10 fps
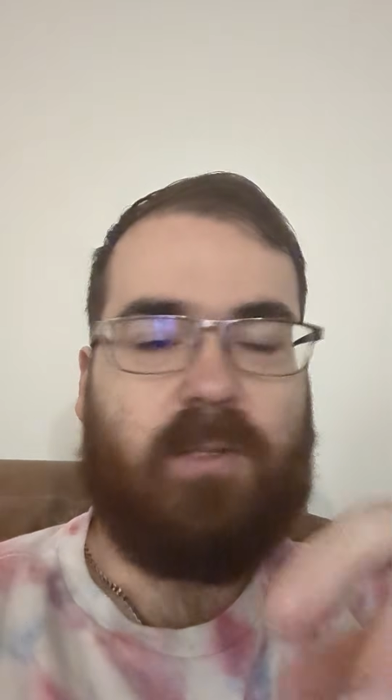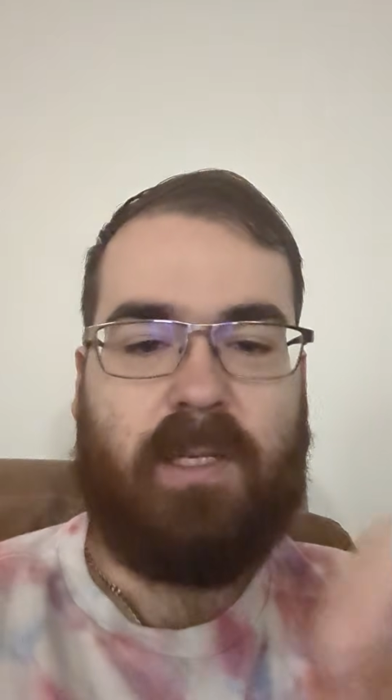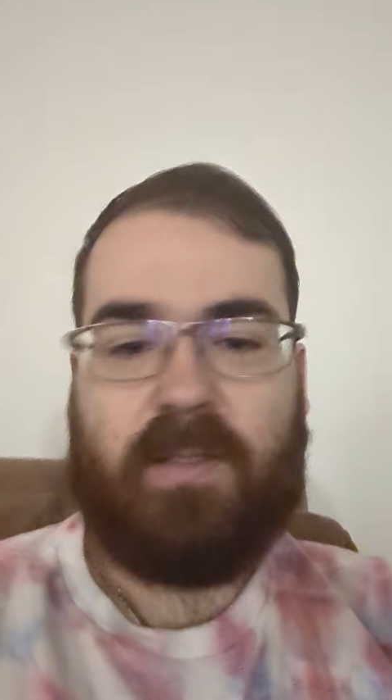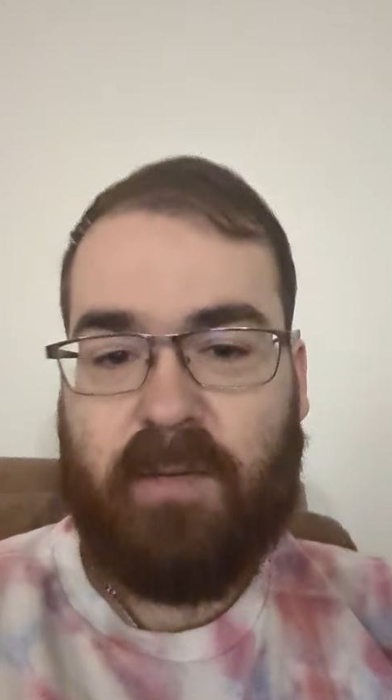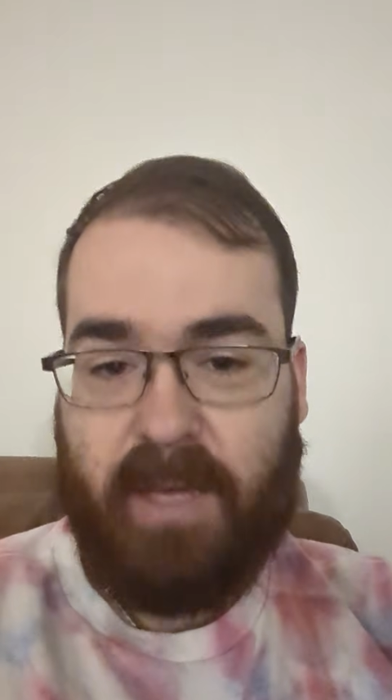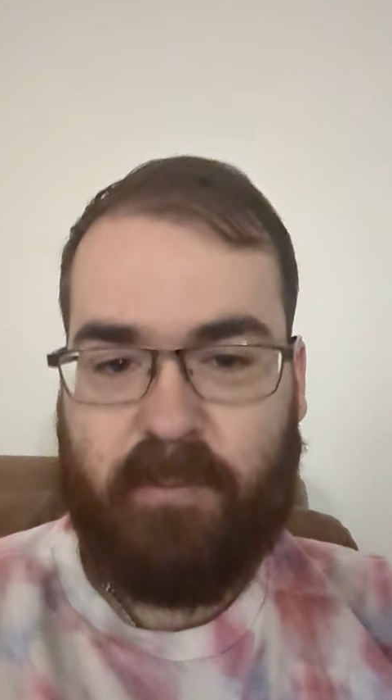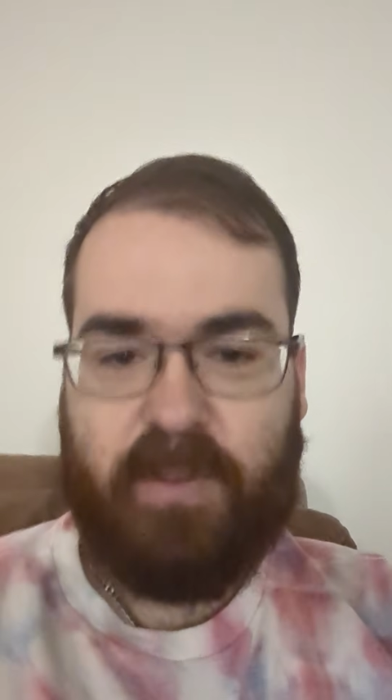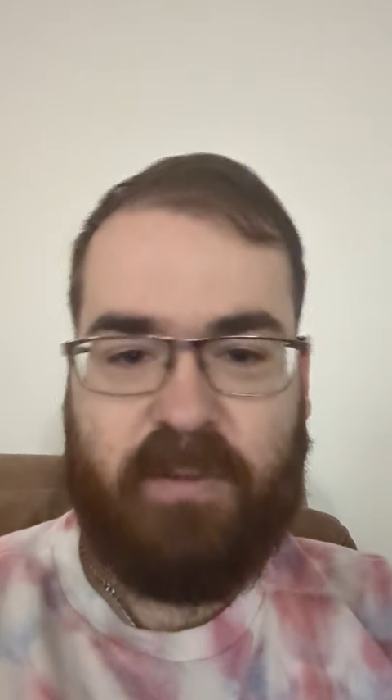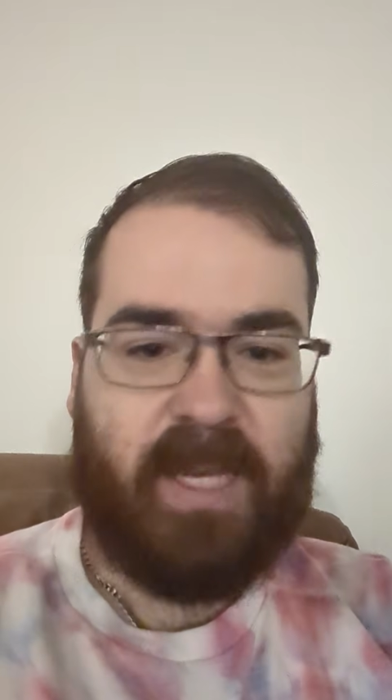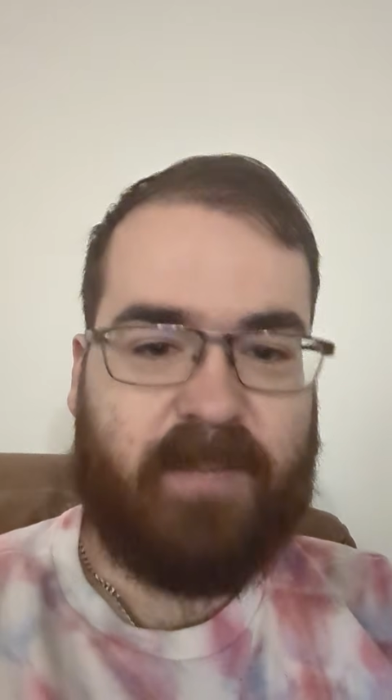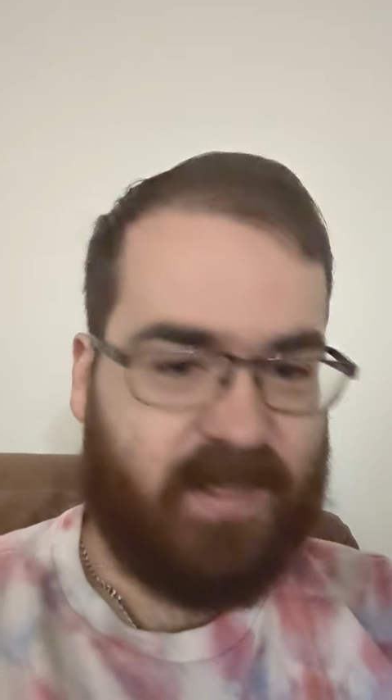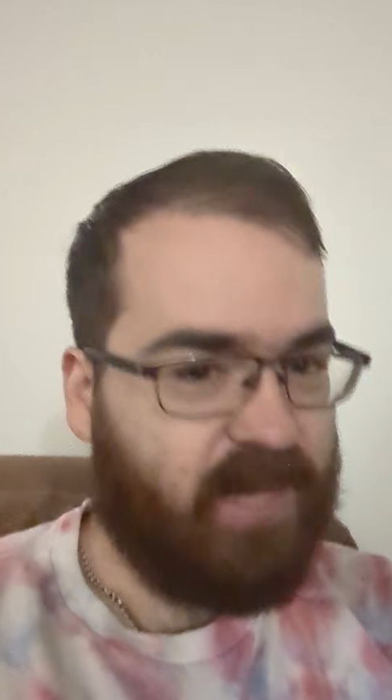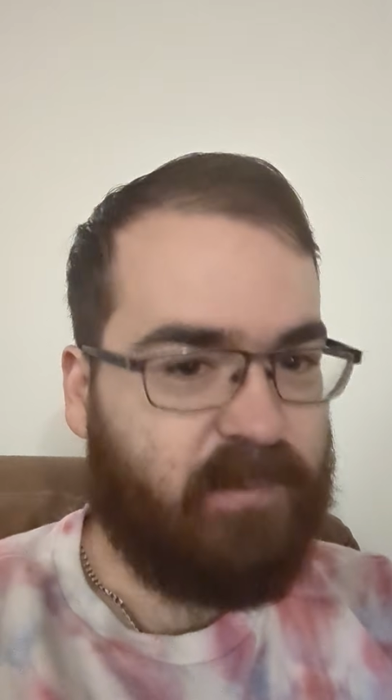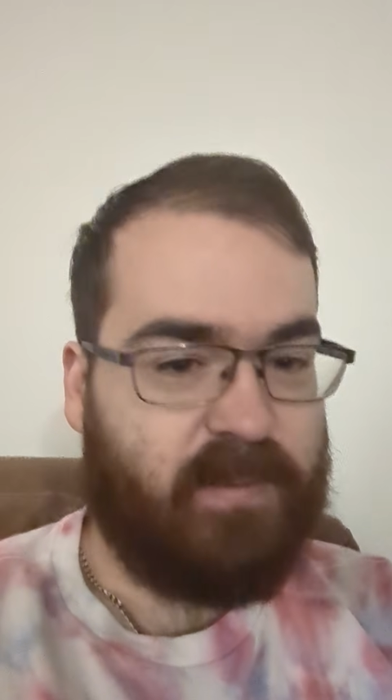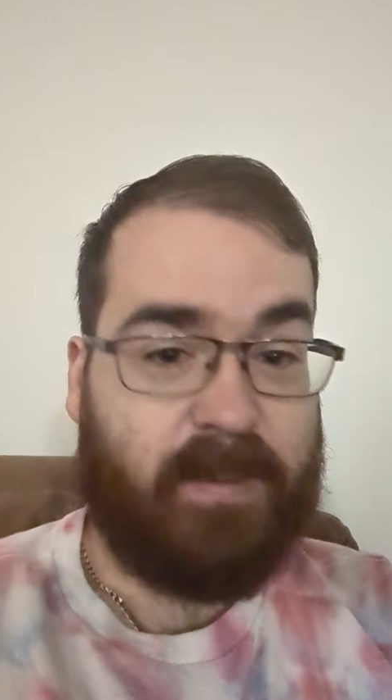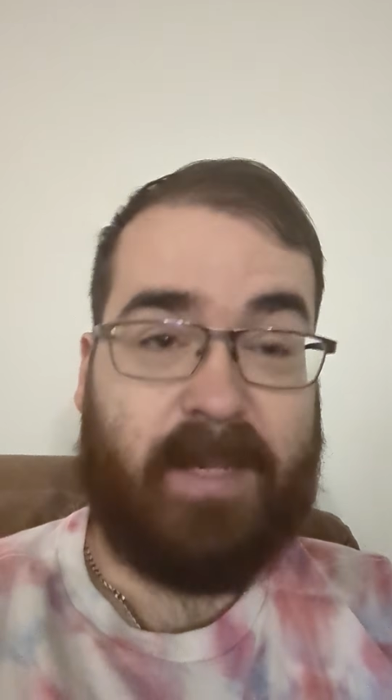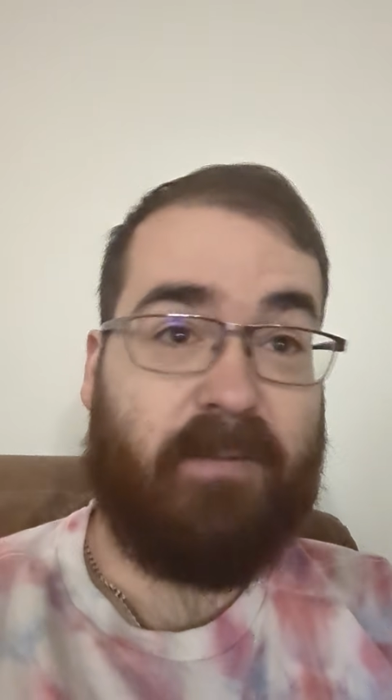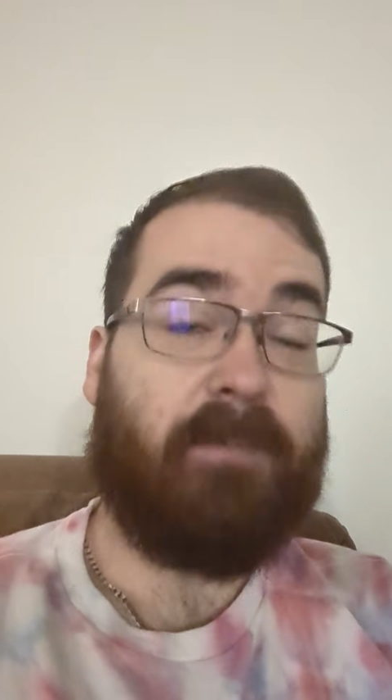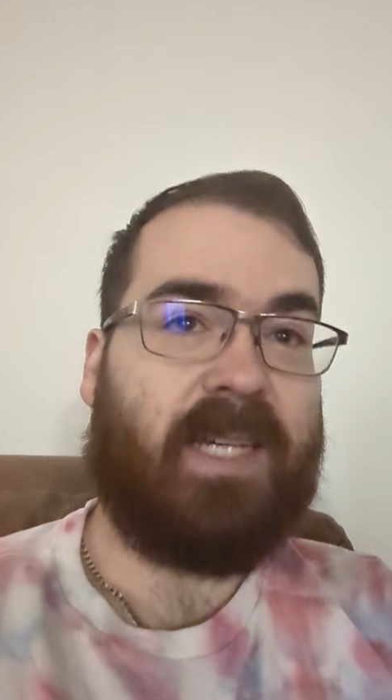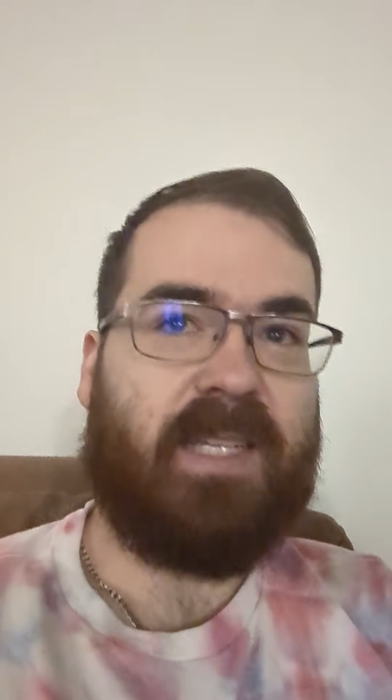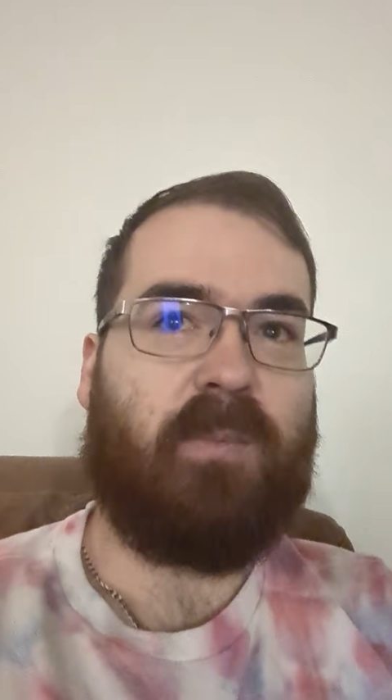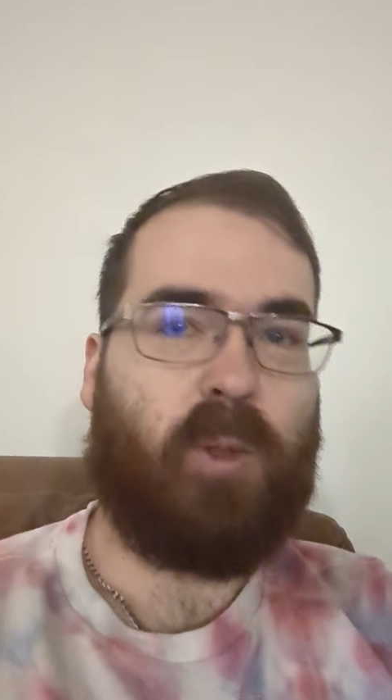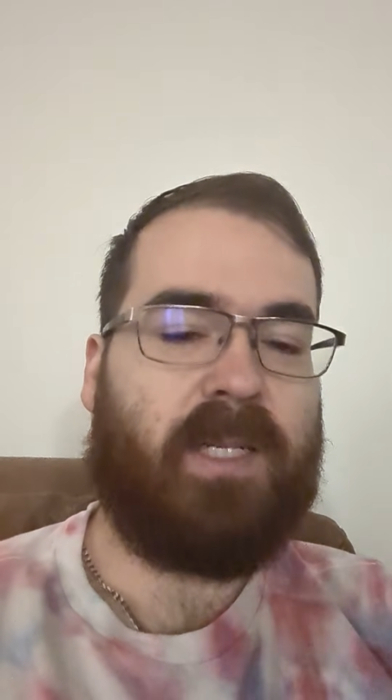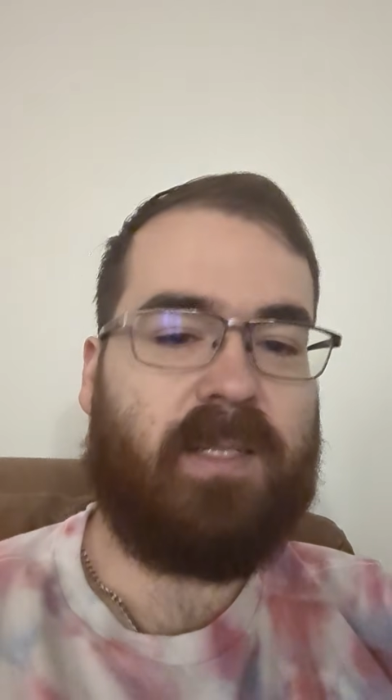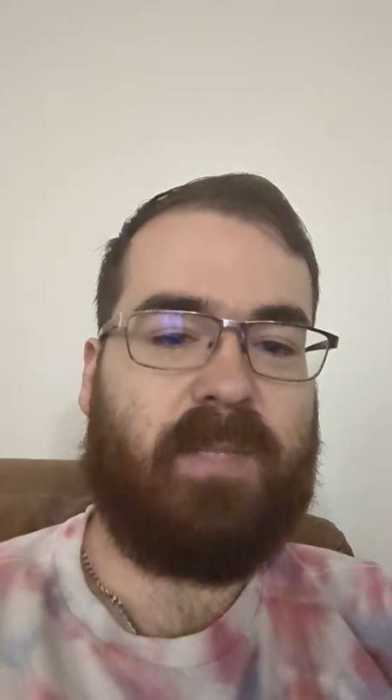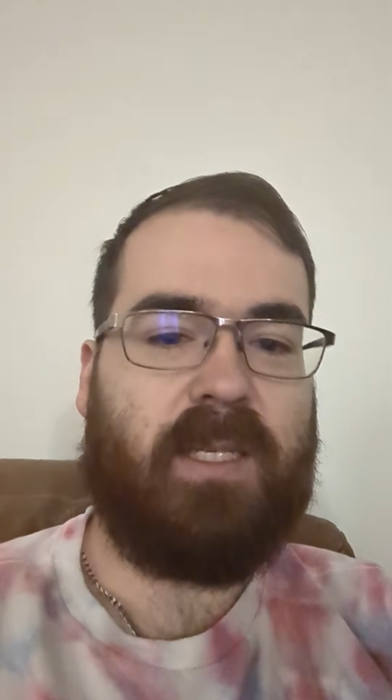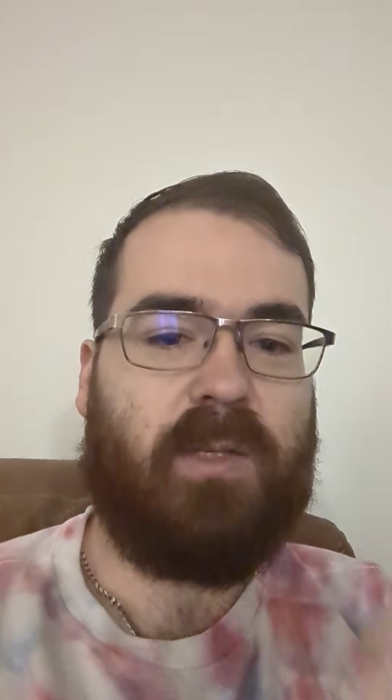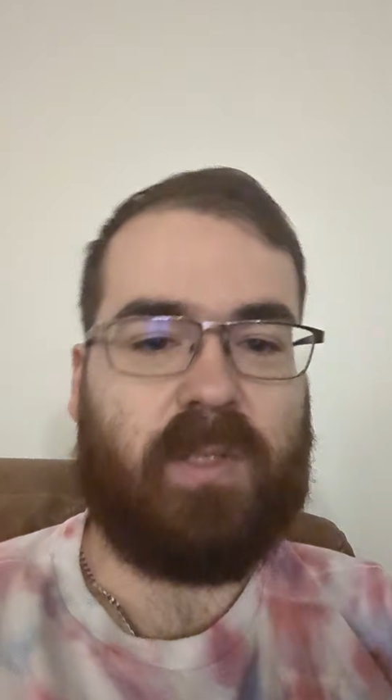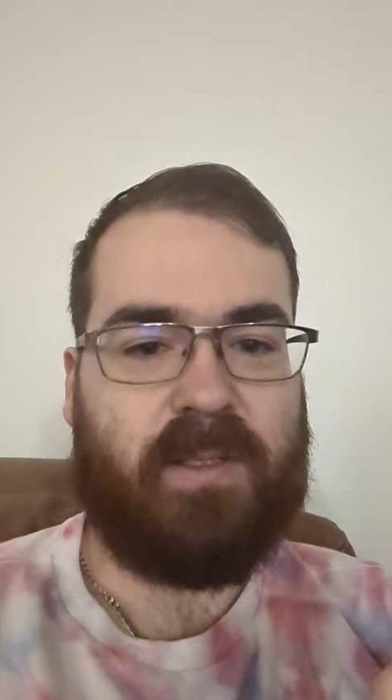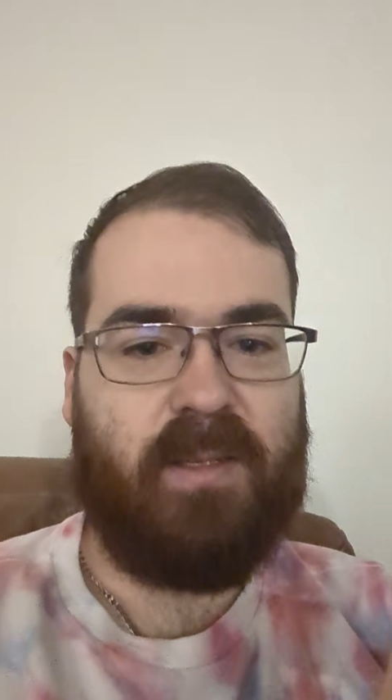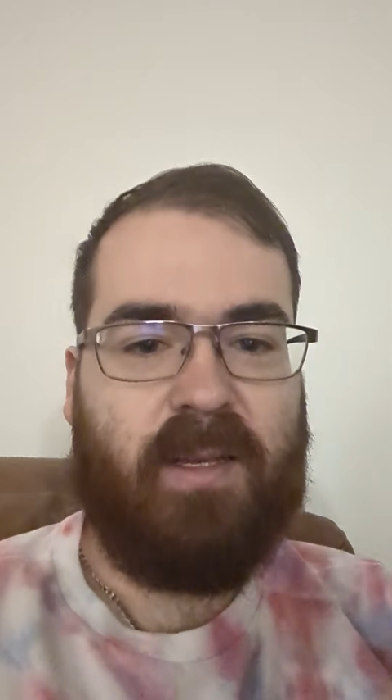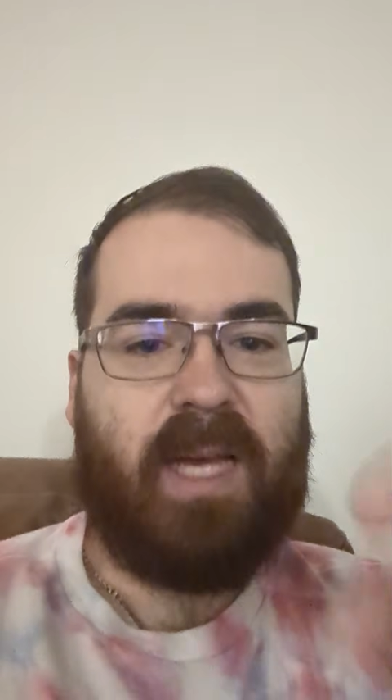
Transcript: it just doesn't give that review feedback because that review feedback is more likely to be useless.